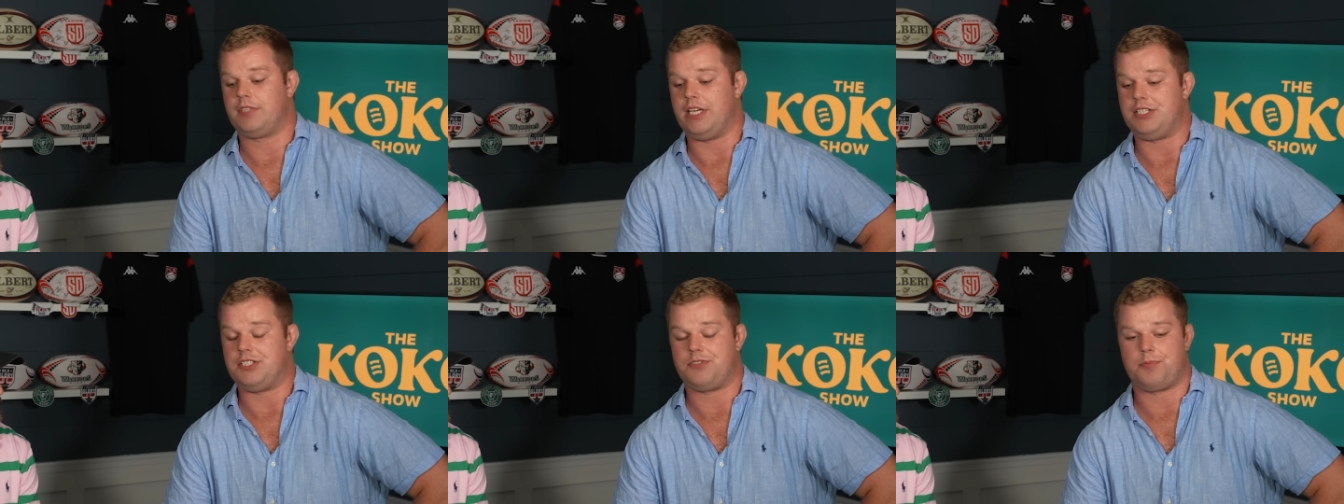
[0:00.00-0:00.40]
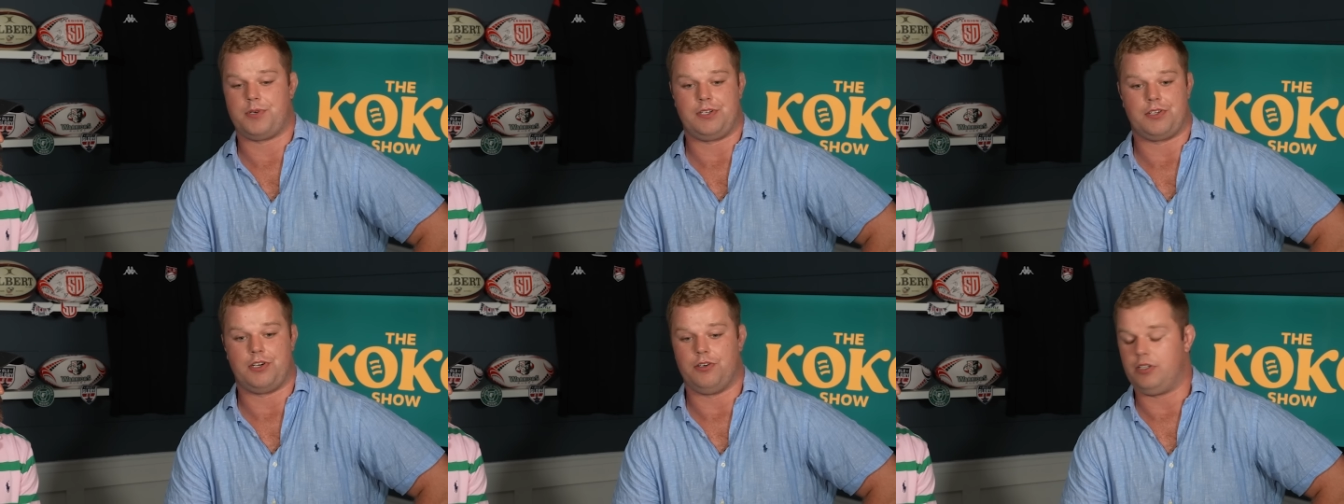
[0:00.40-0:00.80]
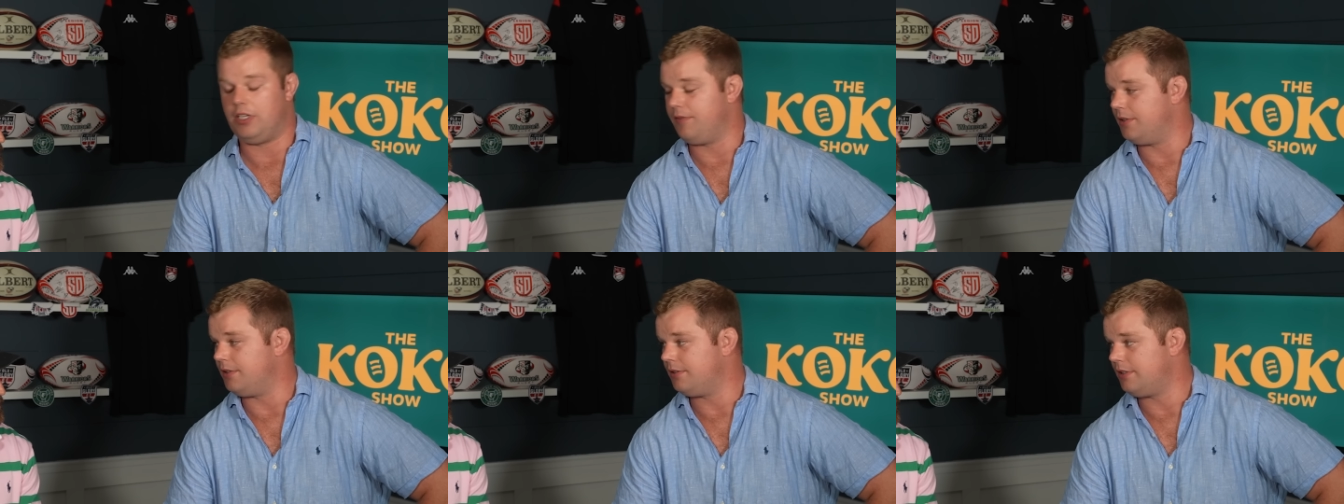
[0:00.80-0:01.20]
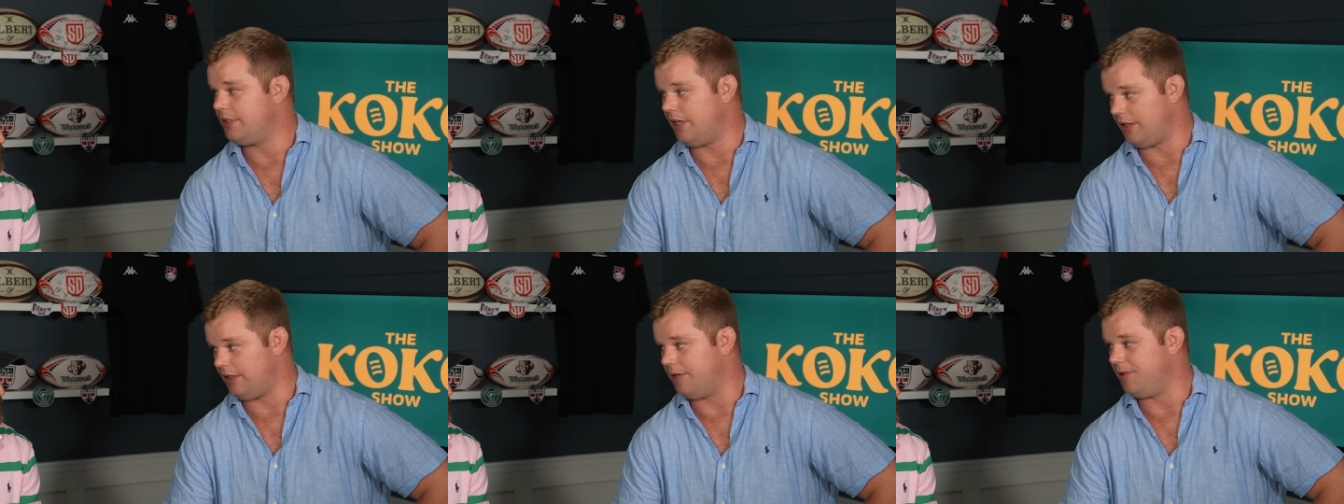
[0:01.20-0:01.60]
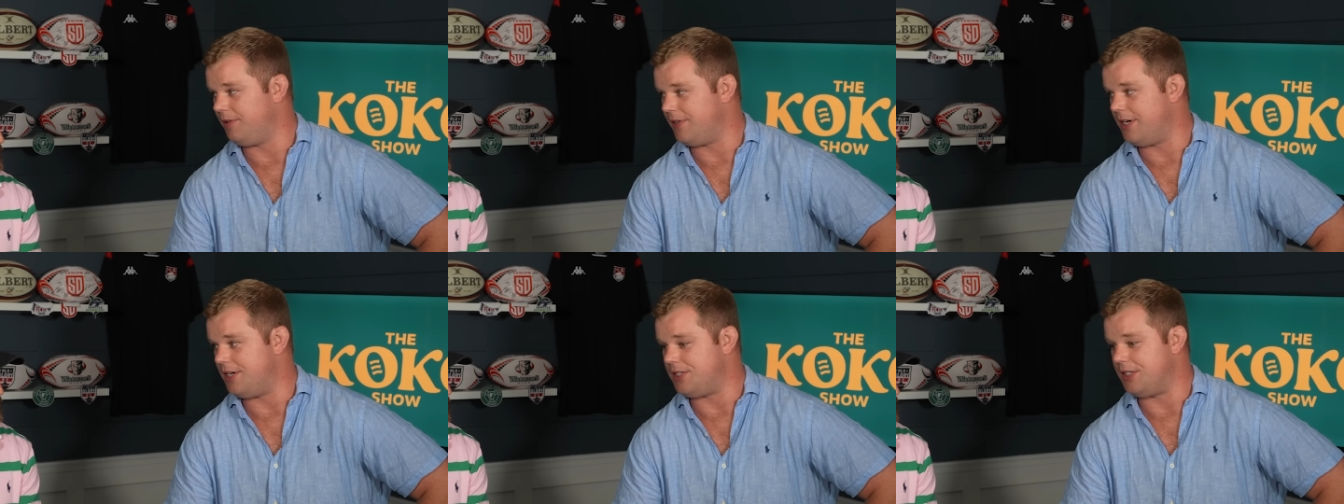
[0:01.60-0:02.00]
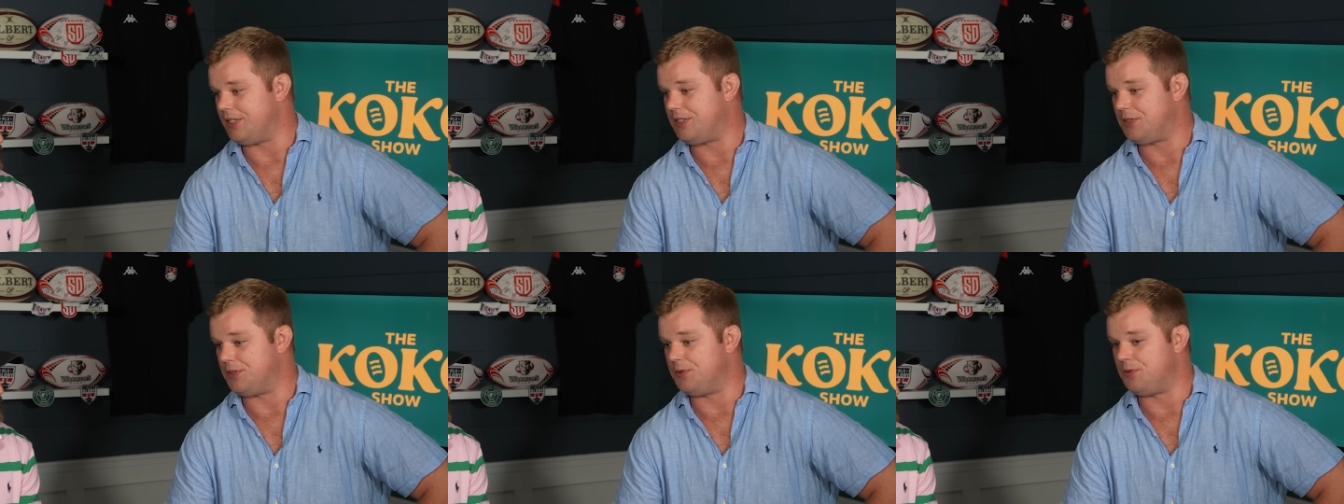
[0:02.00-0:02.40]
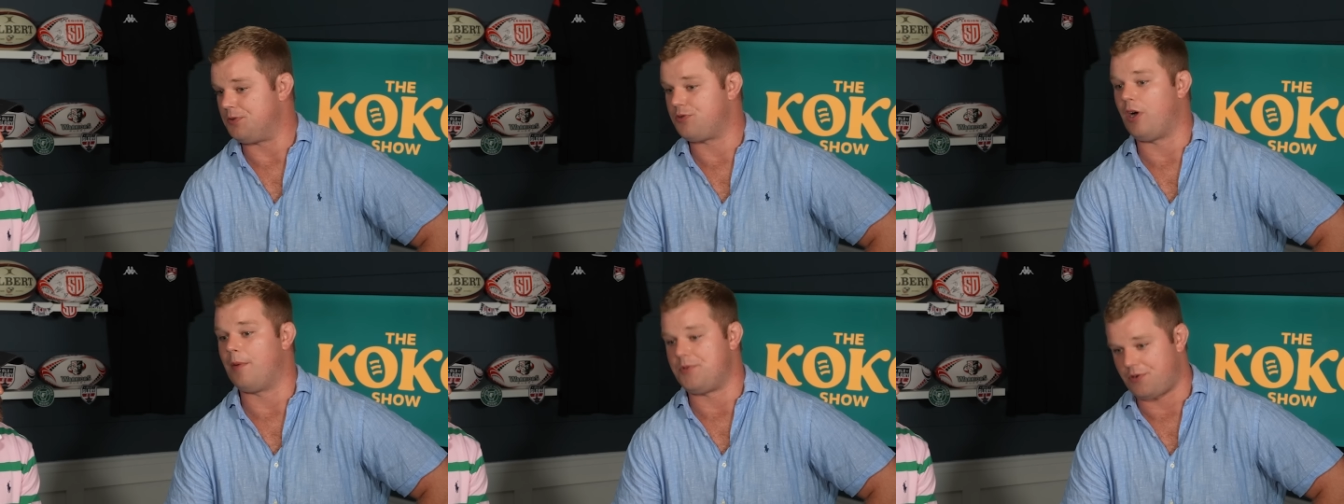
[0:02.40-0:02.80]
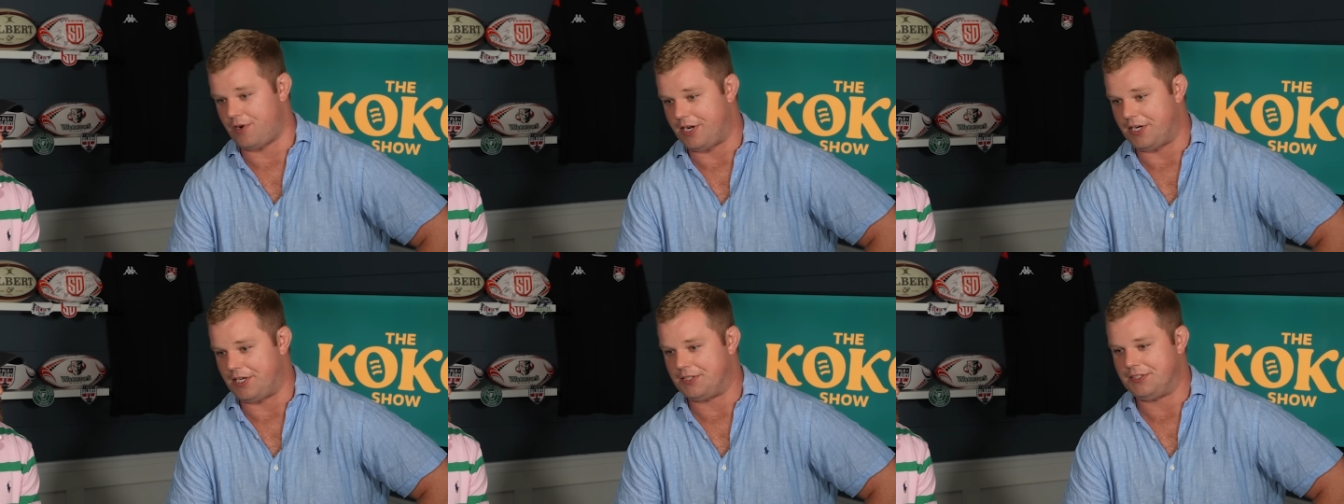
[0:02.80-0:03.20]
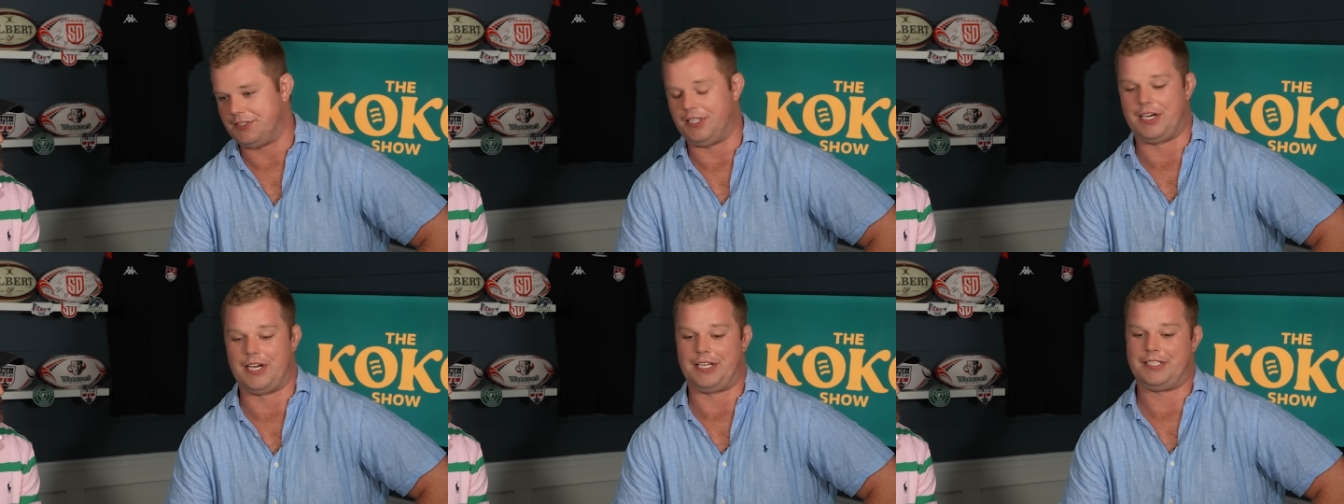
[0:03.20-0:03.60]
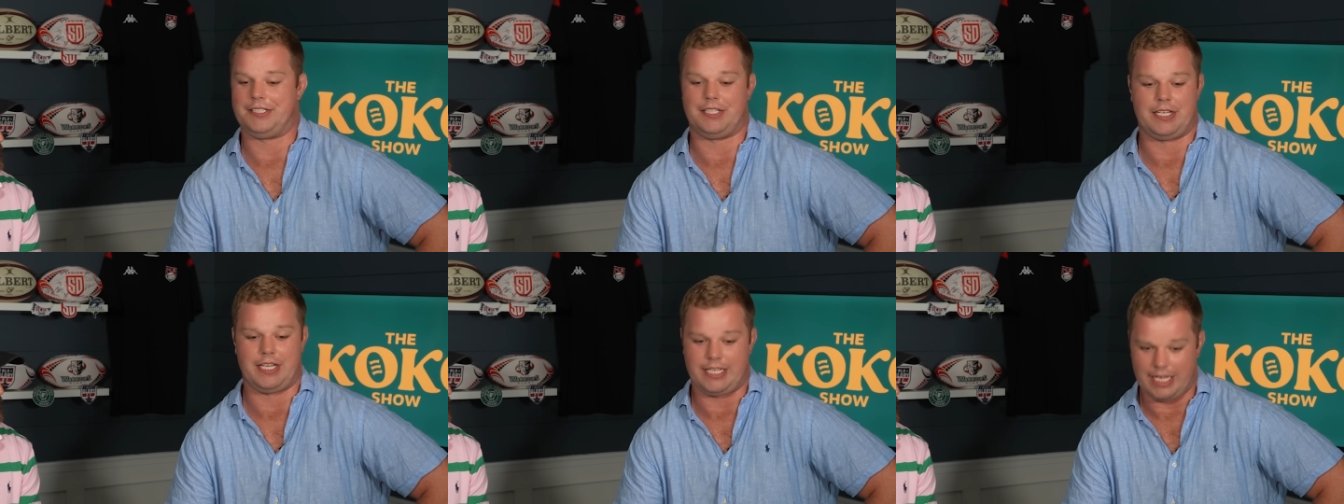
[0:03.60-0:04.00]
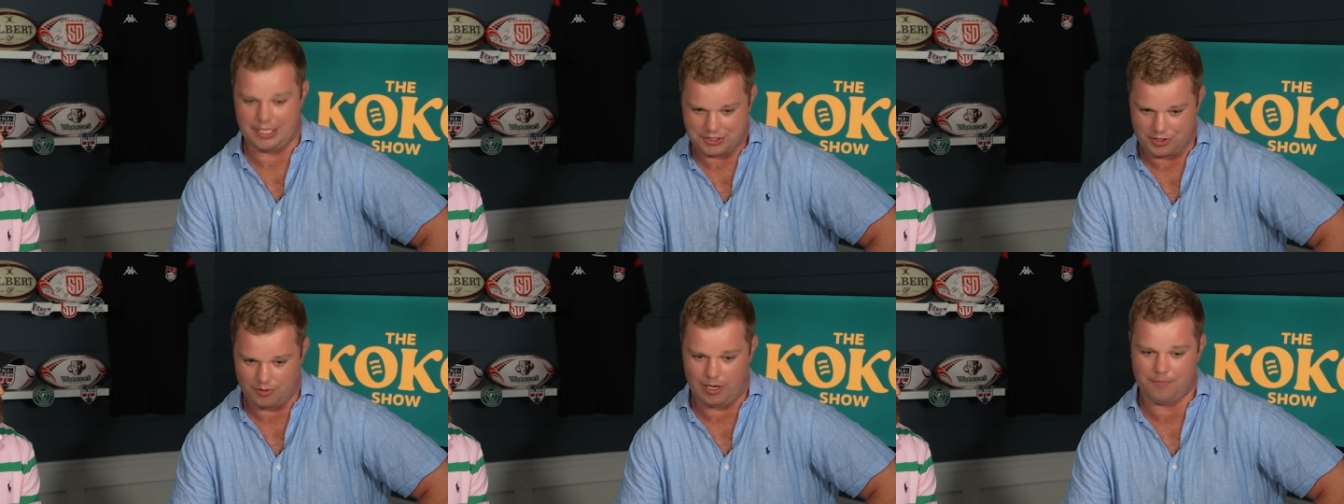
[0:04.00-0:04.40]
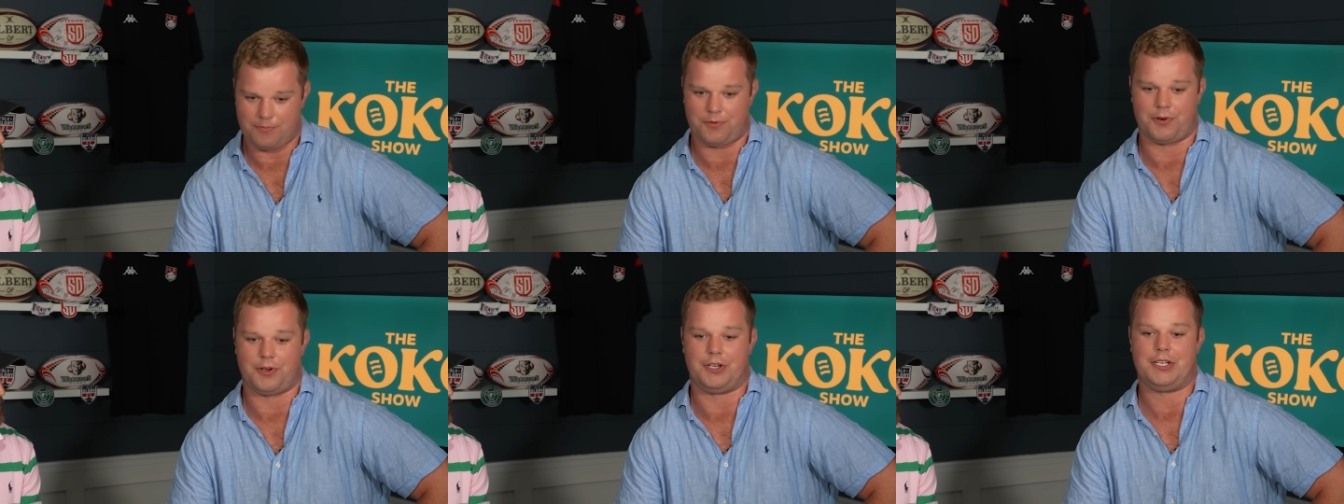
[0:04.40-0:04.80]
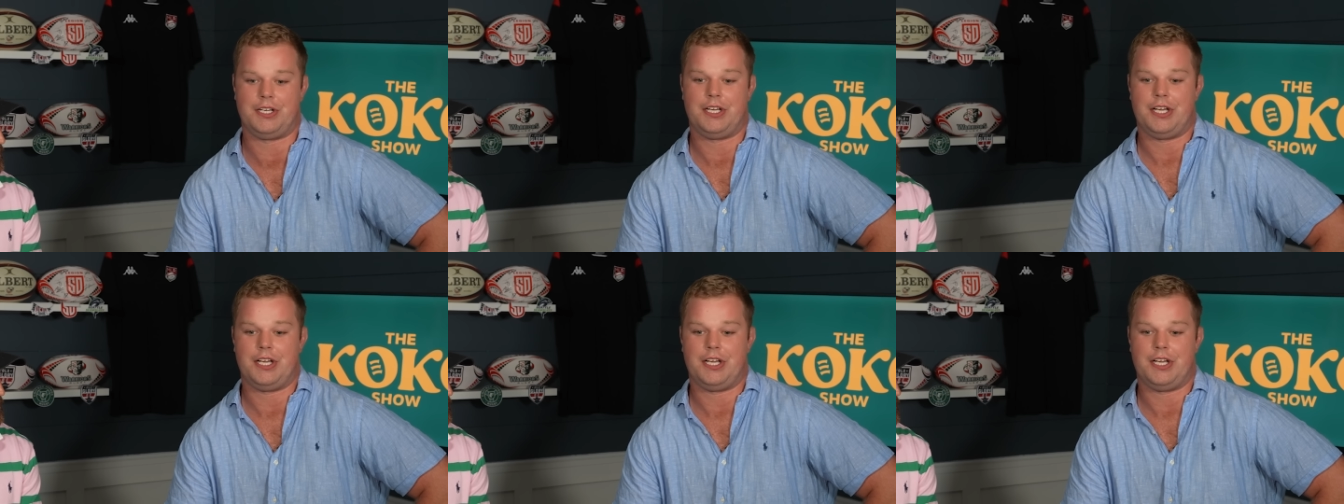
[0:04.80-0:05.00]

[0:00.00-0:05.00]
he just brings a whole other another level of energy to scrum training. Like he gets you up for it.